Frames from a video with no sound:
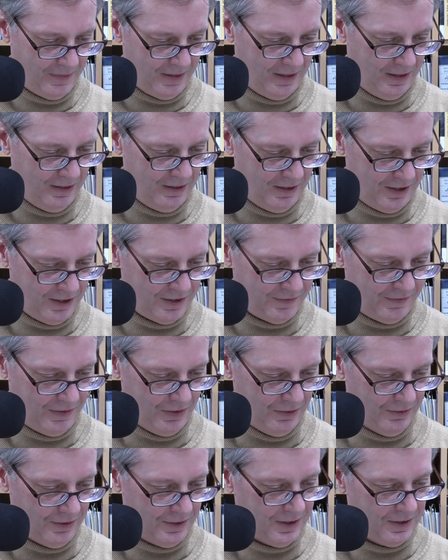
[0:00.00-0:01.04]
in these
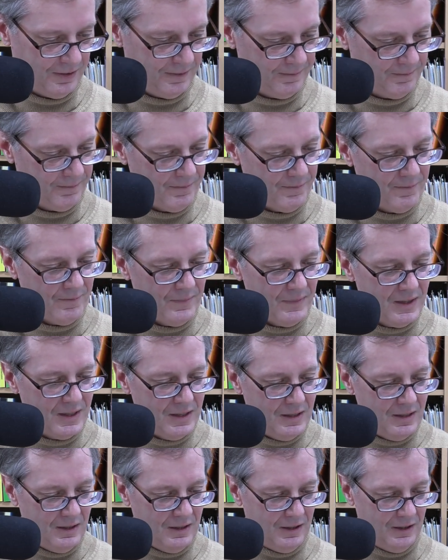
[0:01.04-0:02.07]
fields.
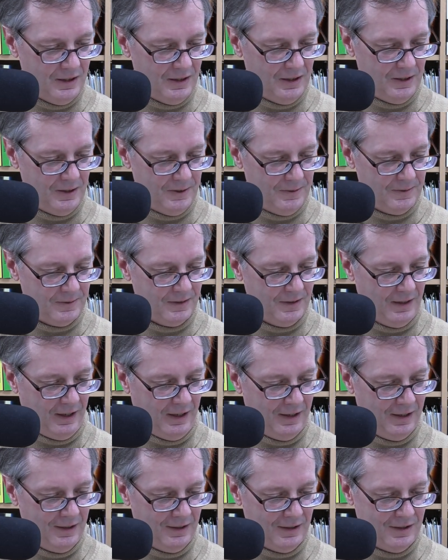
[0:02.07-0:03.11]
And
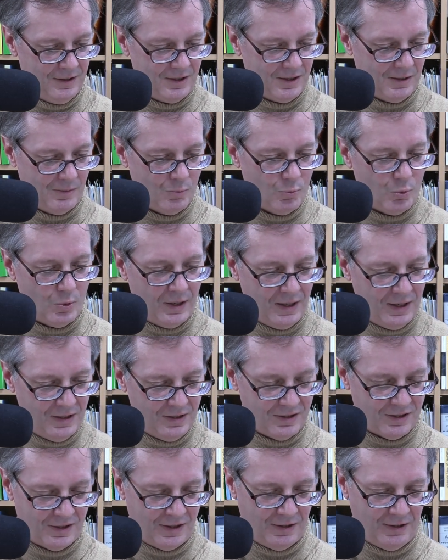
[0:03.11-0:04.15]
in some
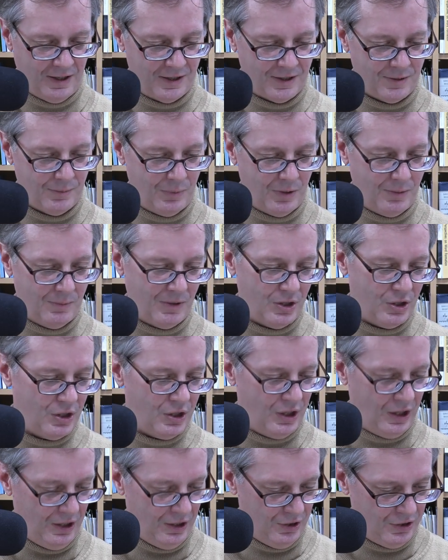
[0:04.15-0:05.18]
ways, there hasn't been much
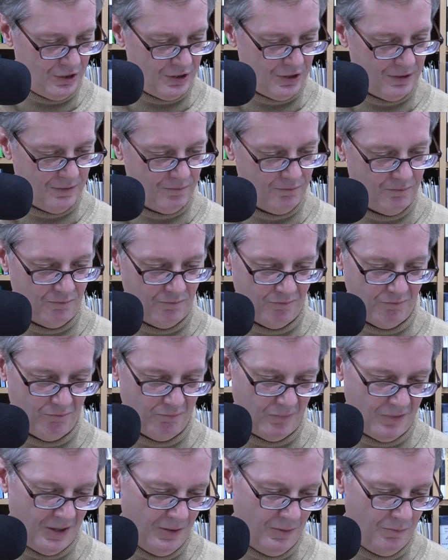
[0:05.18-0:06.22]
change
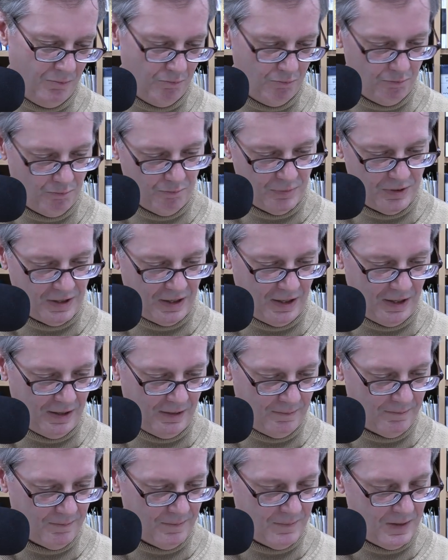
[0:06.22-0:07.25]
in,
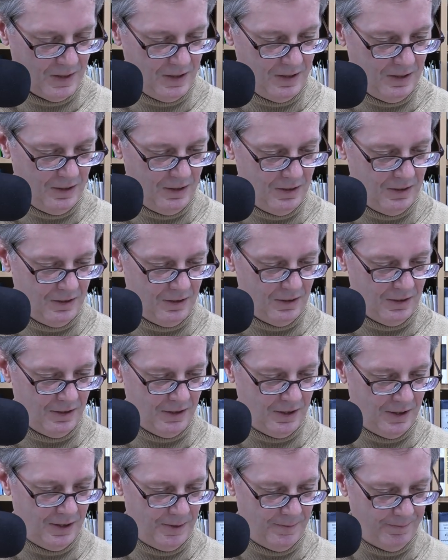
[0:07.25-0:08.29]
say,
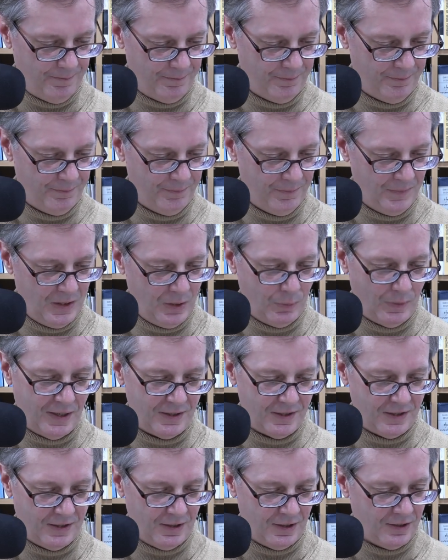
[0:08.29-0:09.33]
the
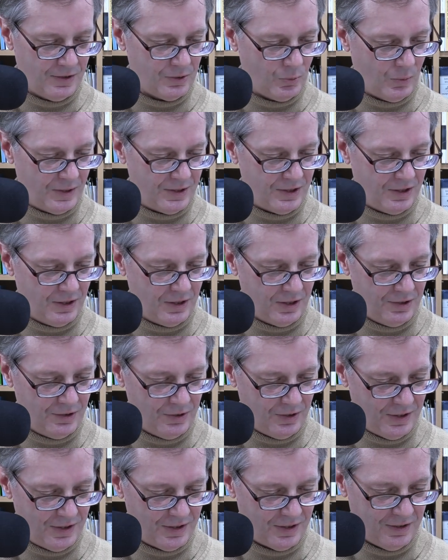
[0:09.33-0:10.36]
US and other Western
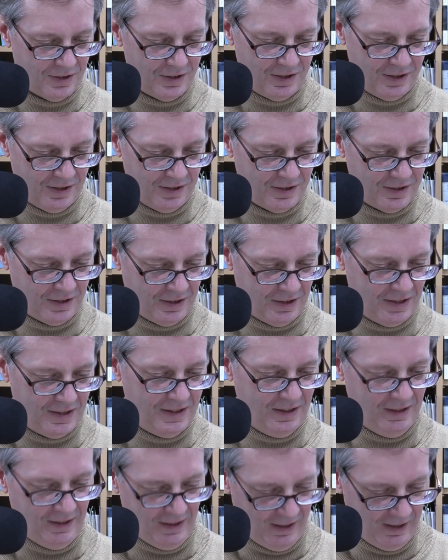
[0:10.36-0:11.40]
countries since the
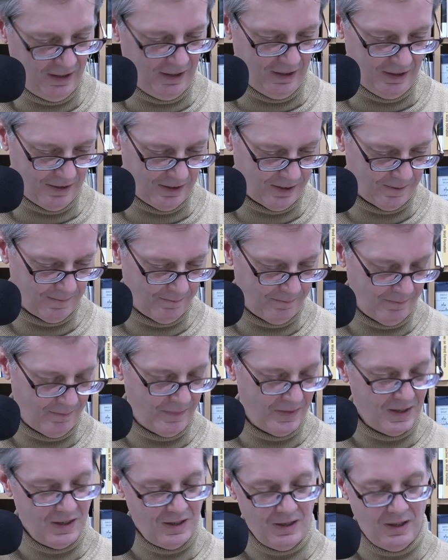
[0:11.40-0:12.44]
1980s.
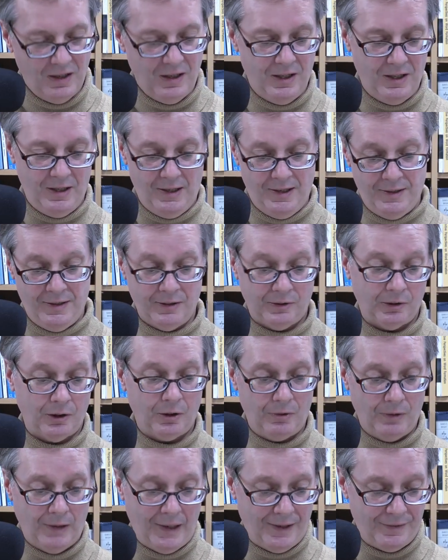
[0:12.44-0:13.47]
And there are
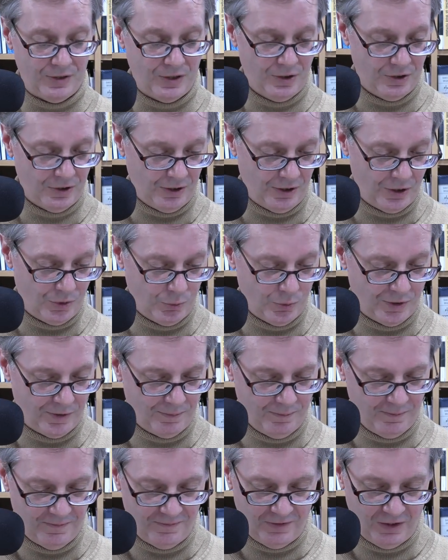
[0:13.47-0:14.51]
graphs and charts with
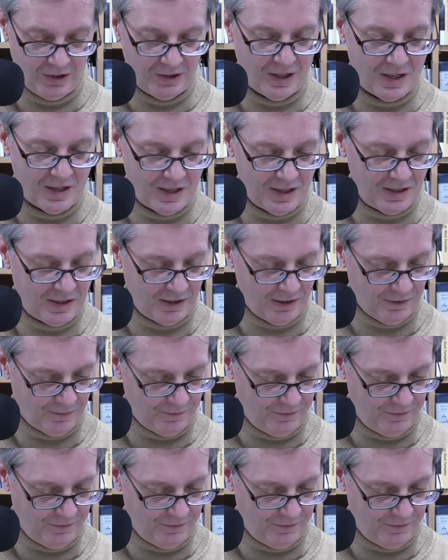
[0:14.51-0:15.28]
fairly detailed